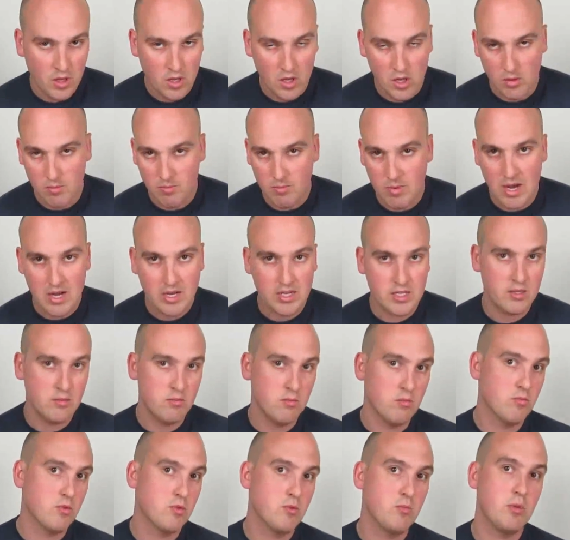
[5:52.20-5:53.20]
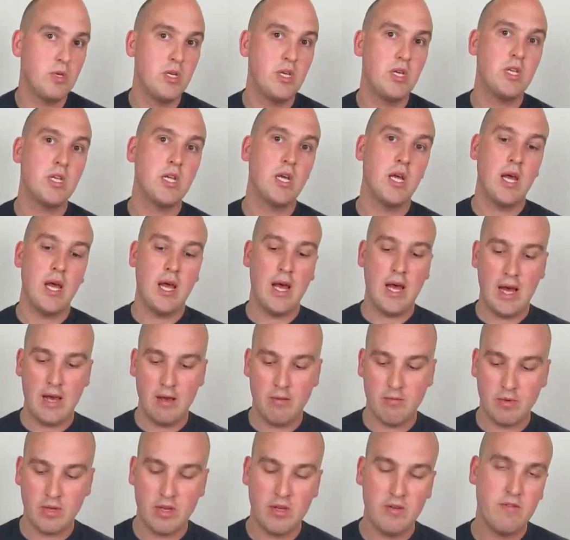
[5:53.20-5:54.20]
maximum speed,
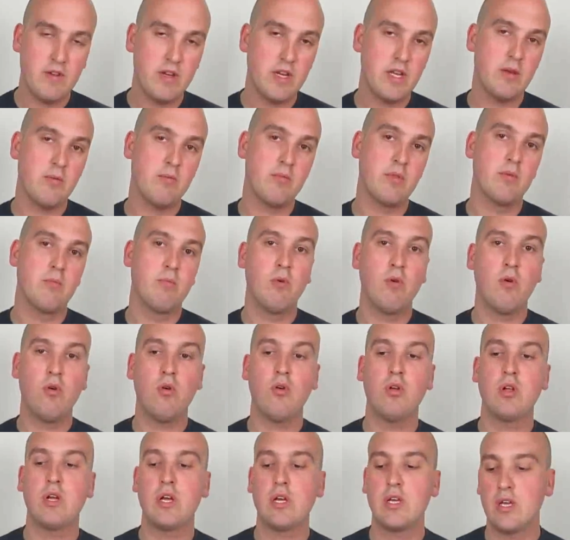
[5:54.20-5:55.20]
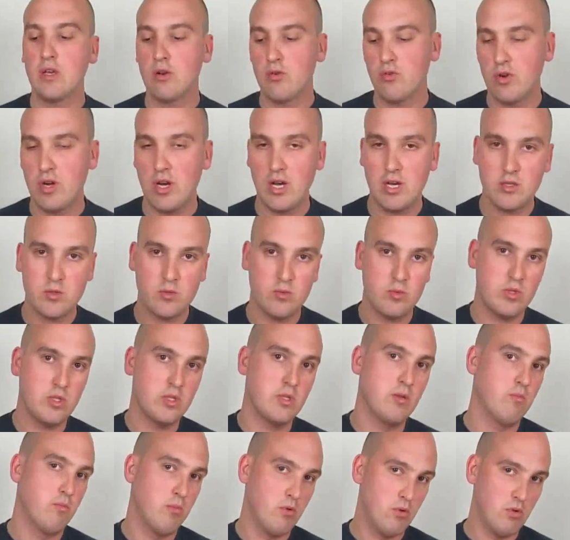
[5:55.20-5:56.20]
I'm giving him the ball and he runs with
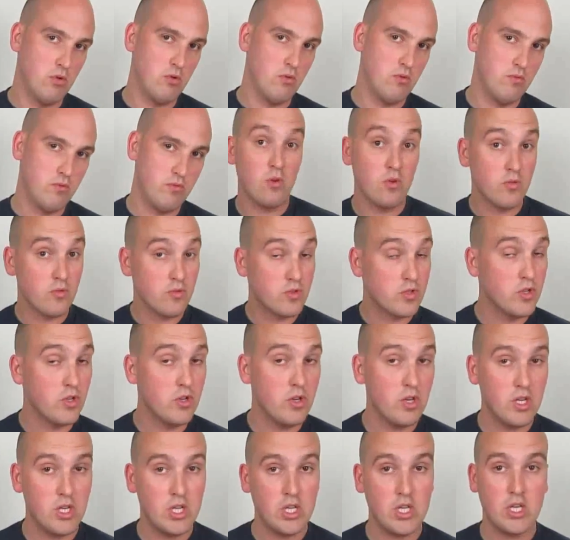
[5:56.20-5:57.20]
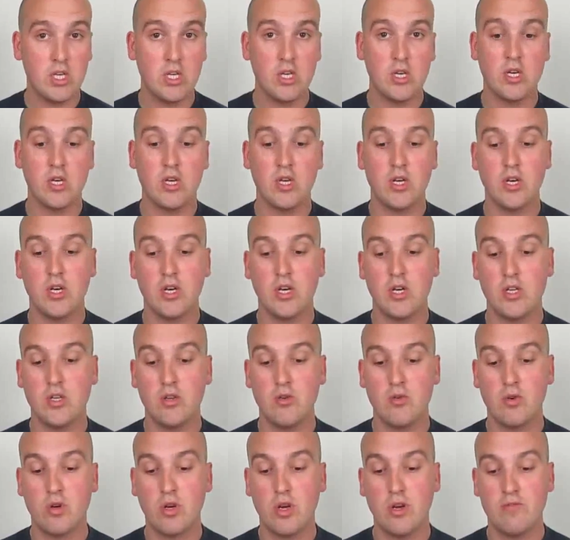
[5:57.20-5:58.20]
the ball. Certainly
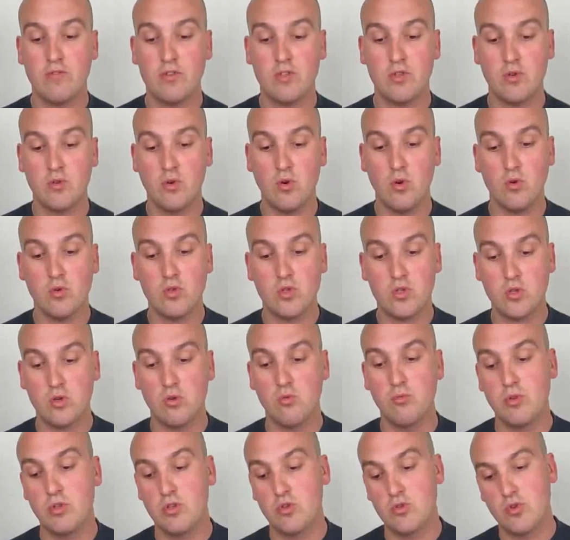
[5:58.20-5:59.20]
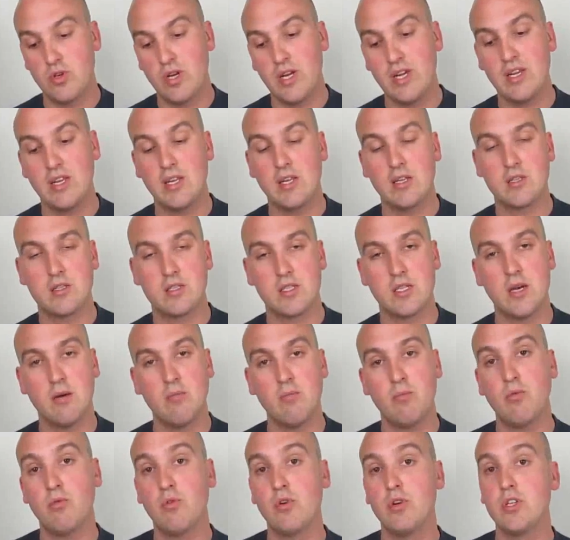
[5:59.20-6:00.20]
you have to also be training at
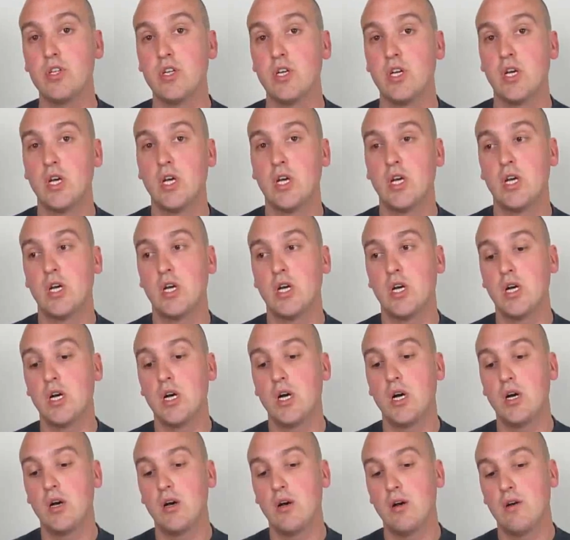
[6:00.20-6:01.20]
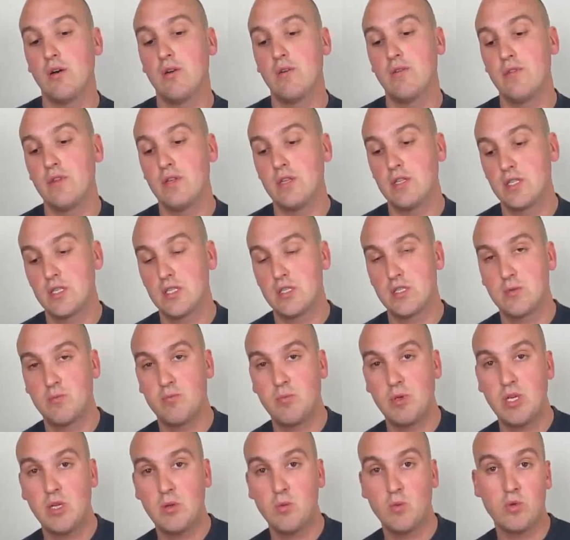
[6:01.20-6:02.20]
some point this
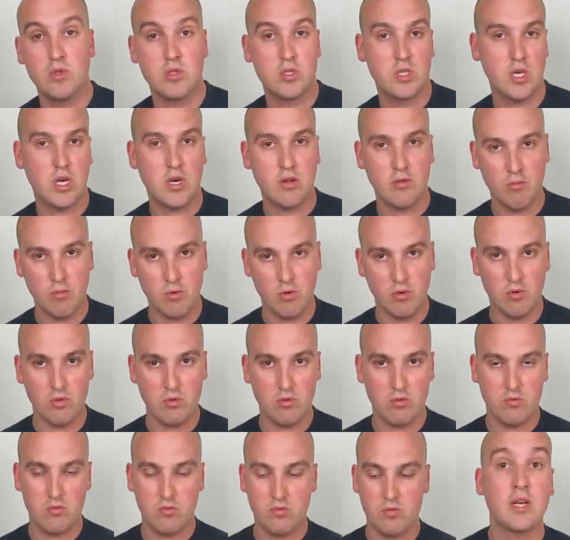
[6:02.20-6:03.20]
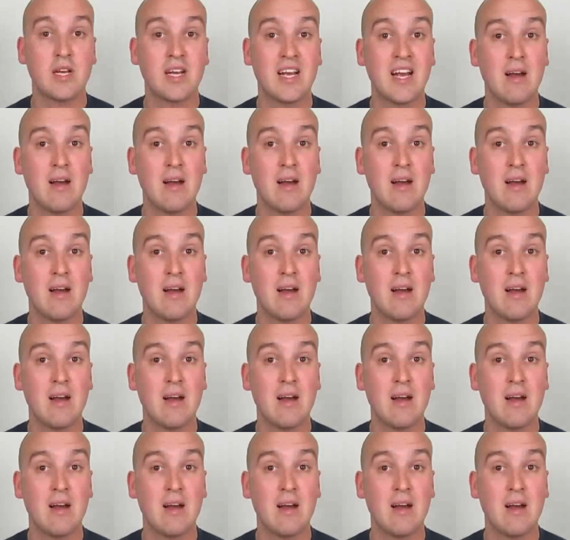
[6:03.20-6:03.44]
speed without ball. In the